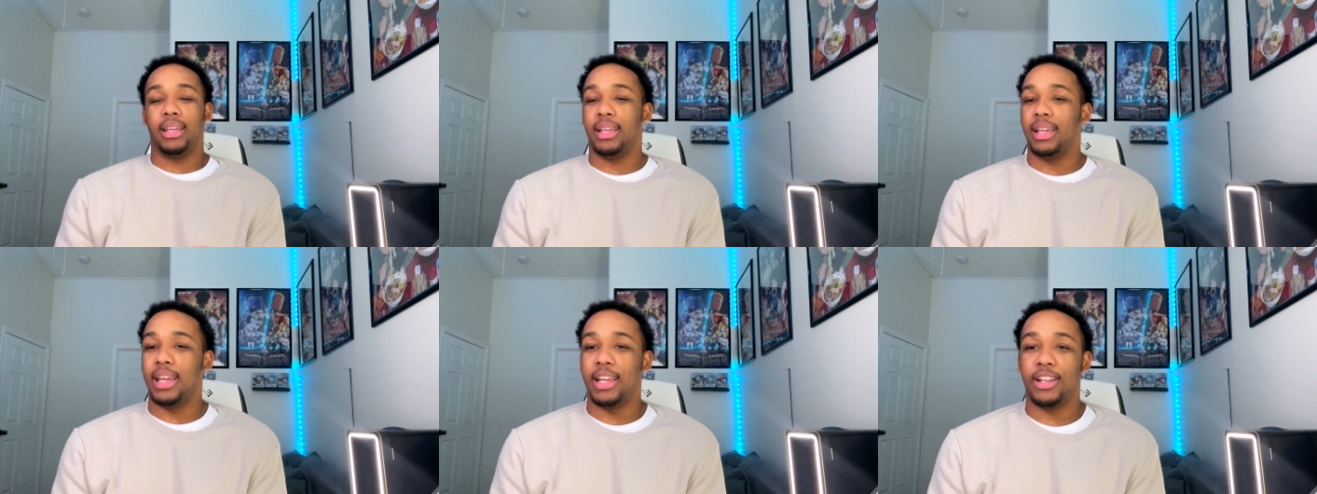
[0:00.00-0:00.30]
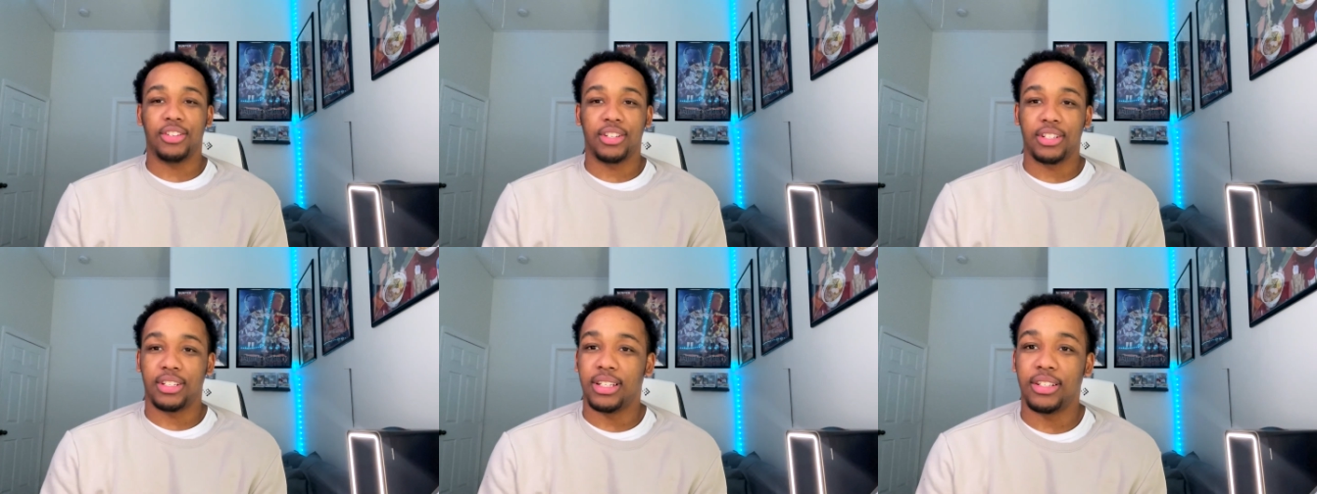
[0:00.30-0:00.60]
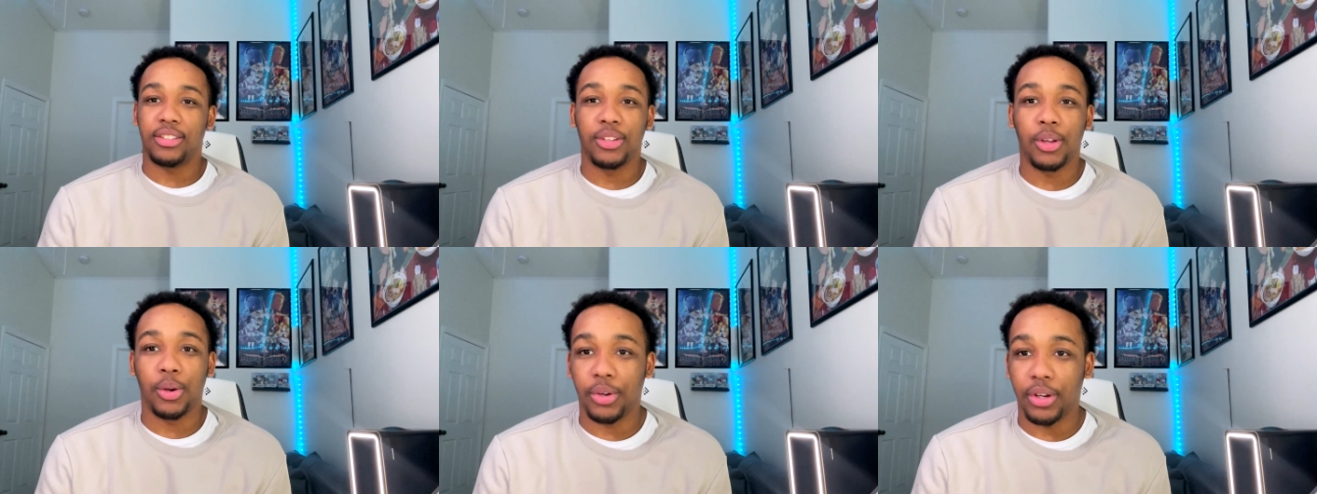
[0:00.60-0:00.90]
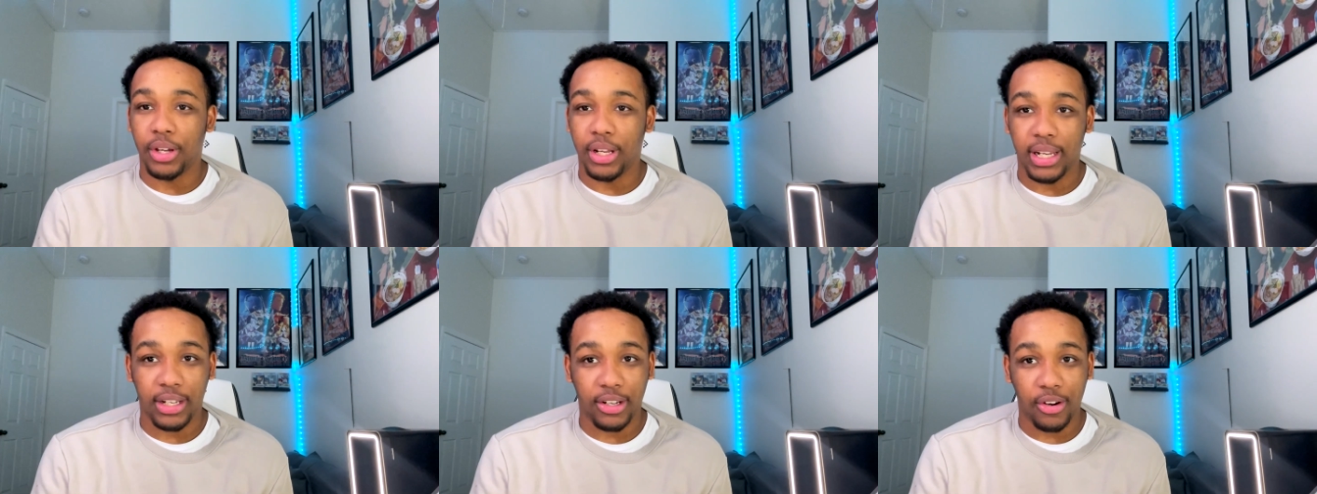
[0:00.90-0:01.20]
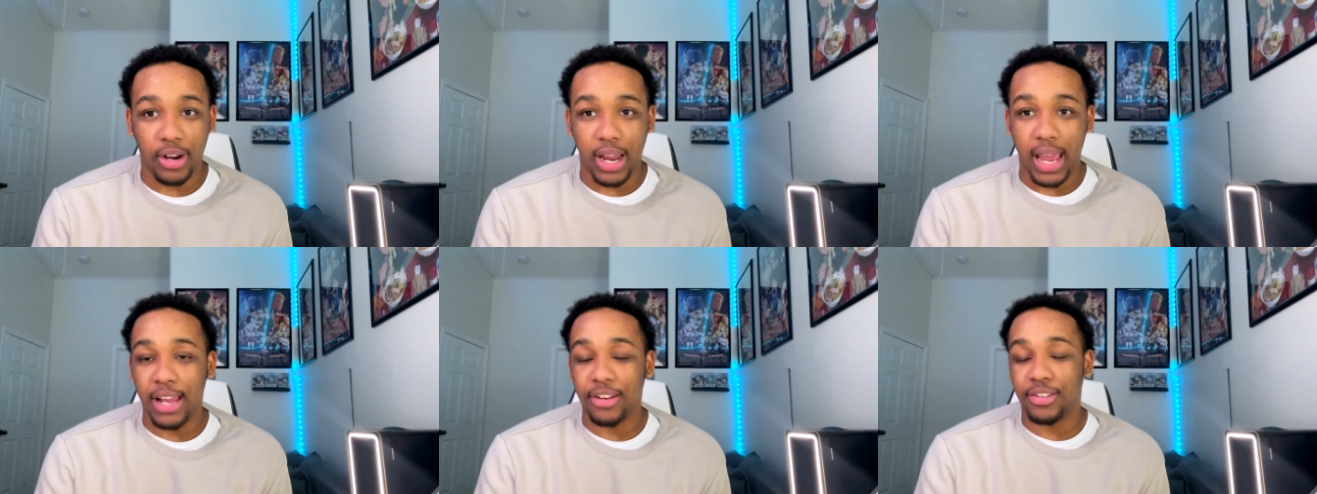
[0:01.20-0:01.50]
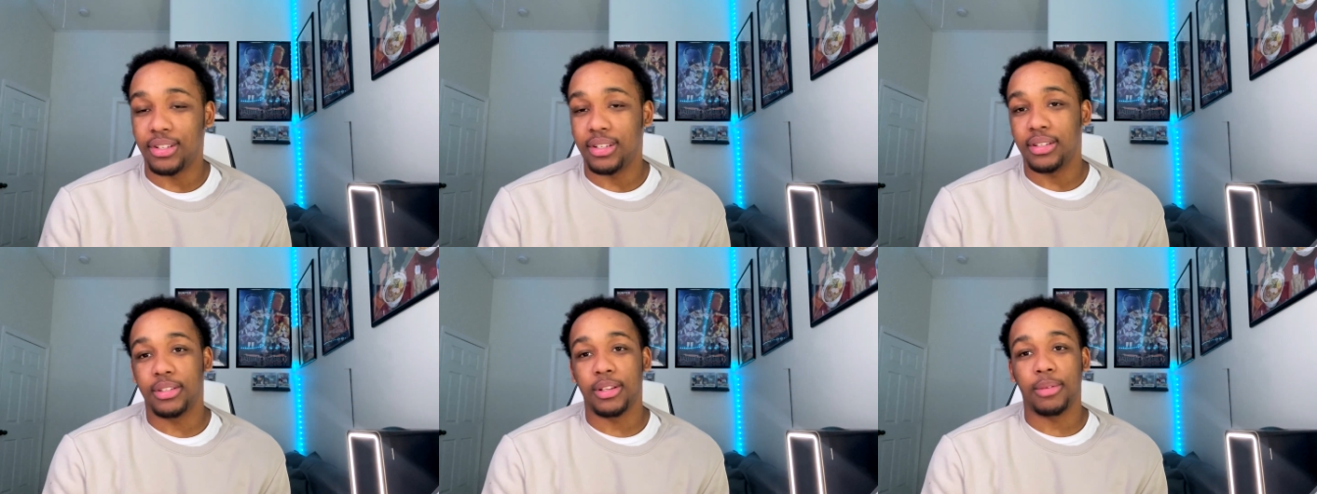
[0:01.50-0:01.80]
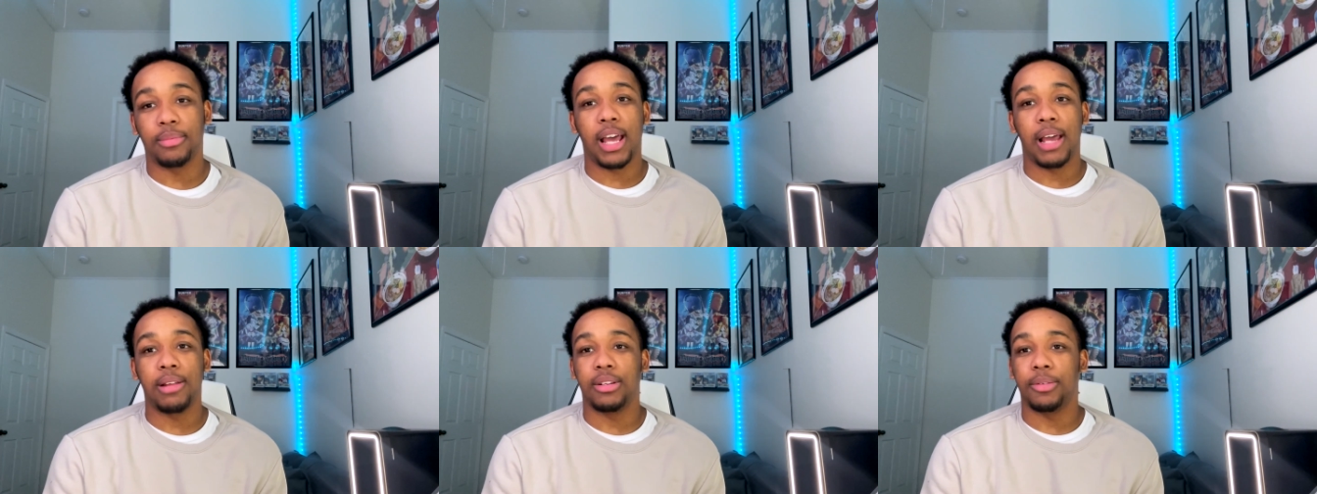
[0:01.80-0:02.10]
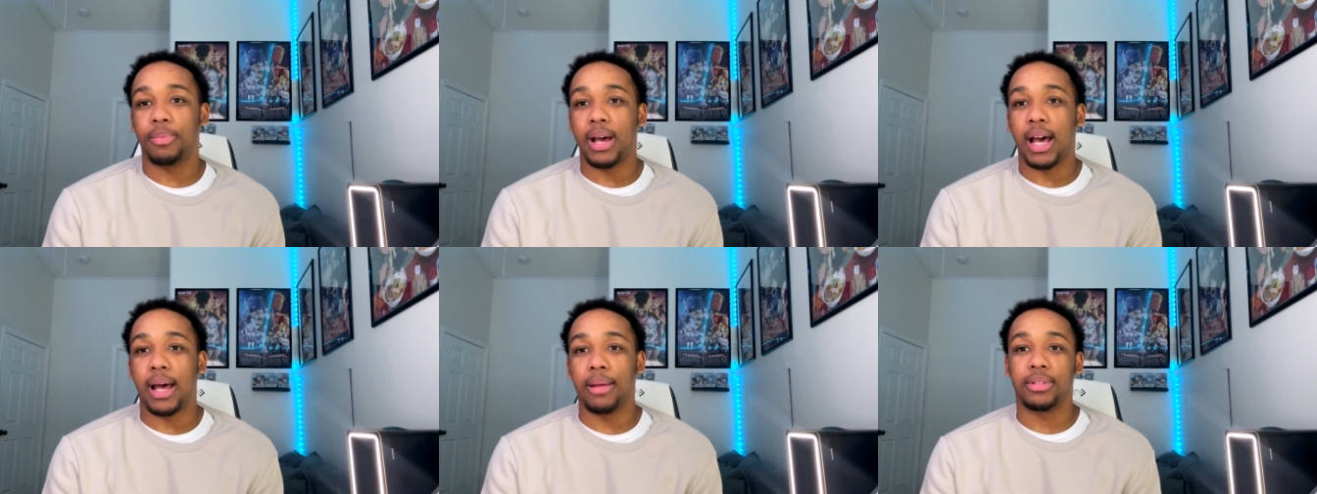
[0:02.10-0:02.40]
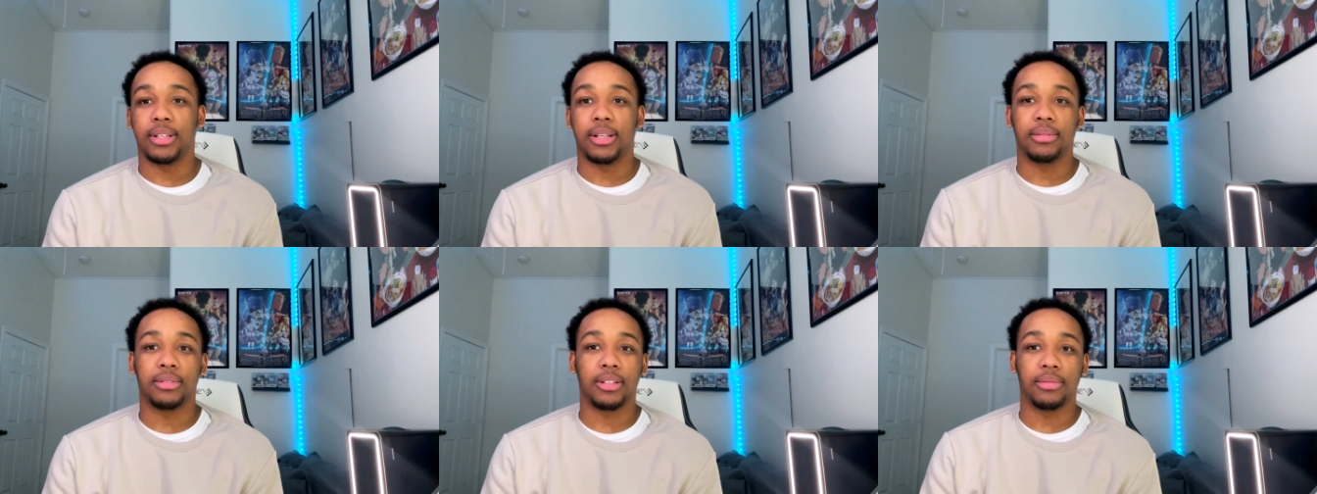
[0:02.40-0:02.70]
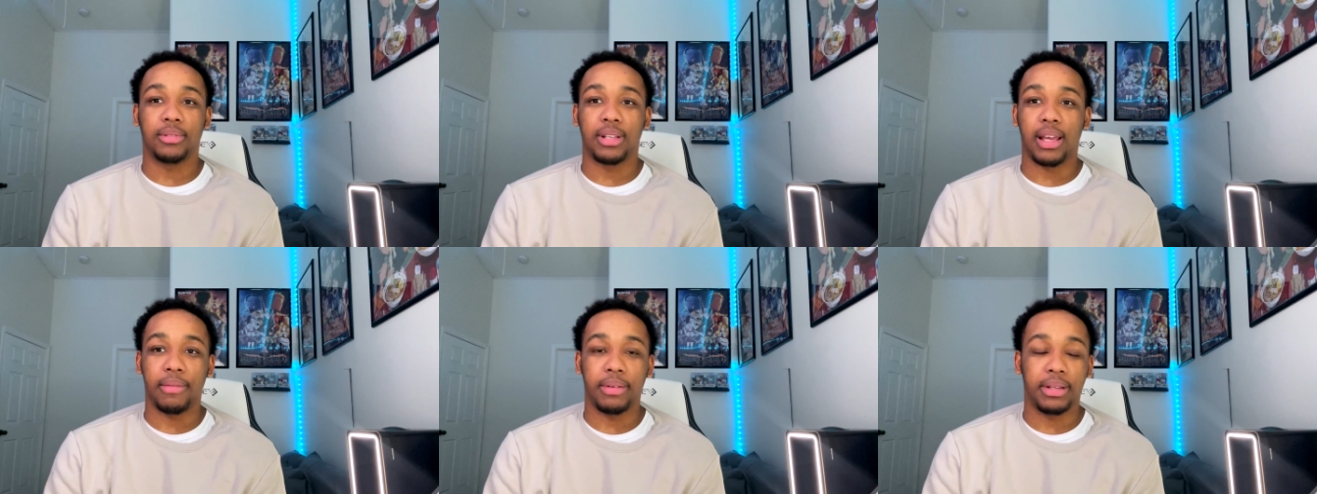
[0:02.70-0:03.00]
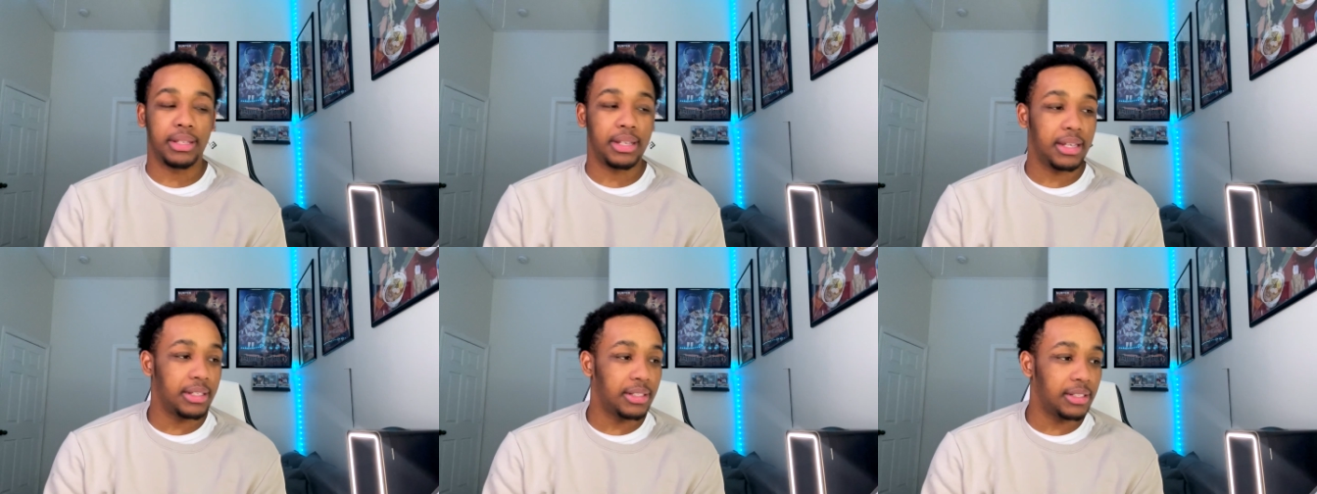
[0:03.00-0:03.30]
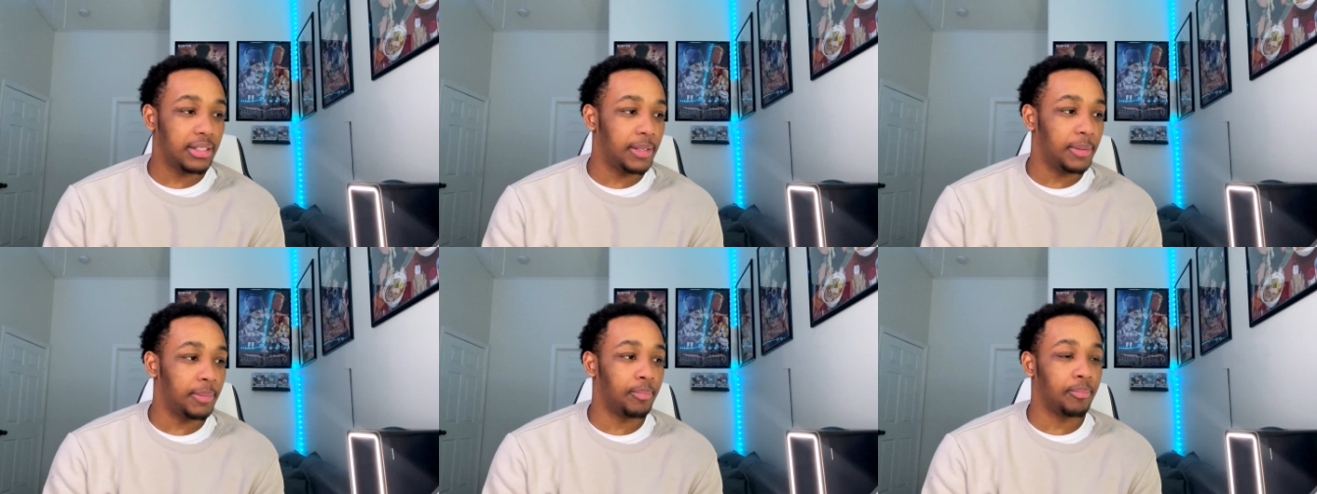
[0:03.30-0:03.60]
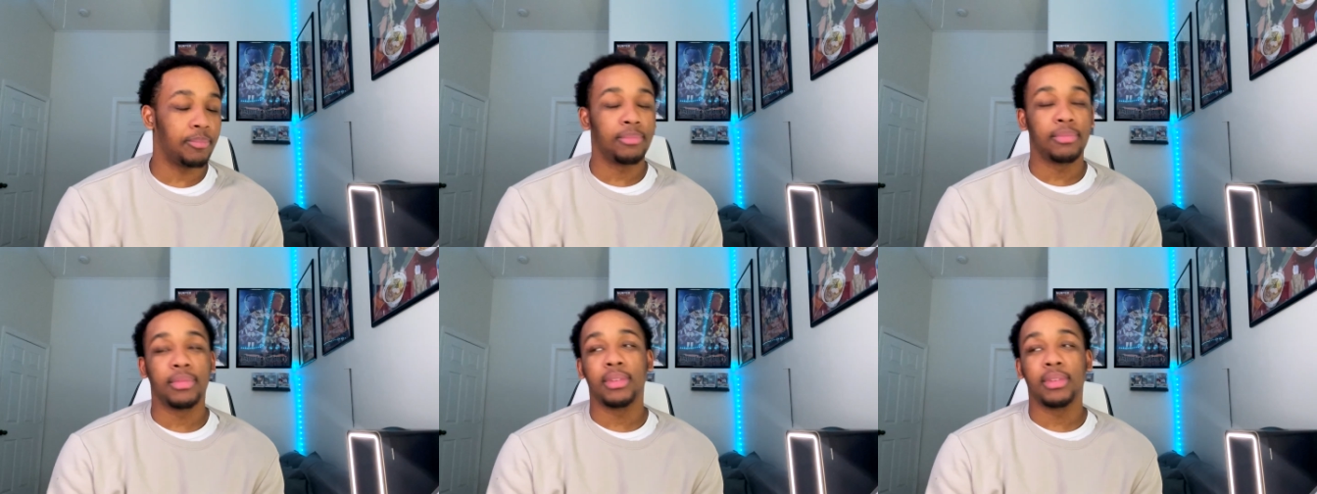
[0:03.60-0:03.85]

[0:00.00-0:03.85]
It just is no good. It crashes, sometimes it pops up, sometimes it doesn't.